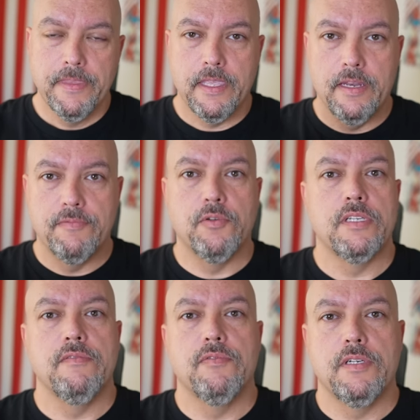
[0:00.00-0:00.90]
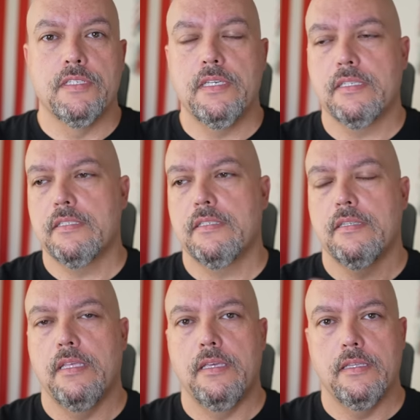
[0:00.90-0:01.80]
In 1446,
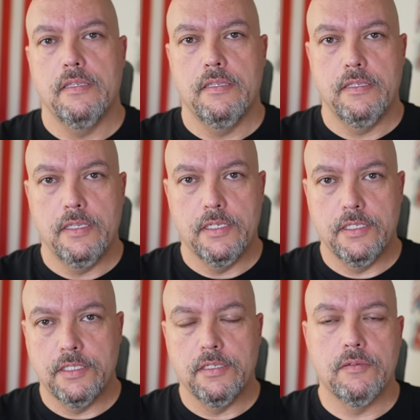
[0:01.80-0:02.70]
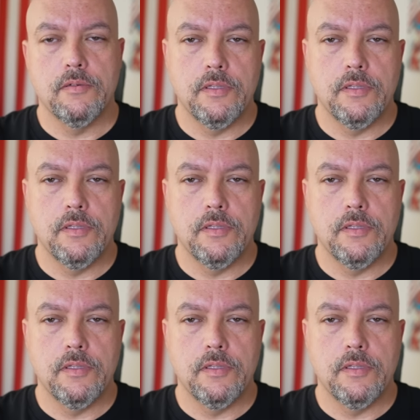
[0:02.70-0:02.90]
they, uh, in addition,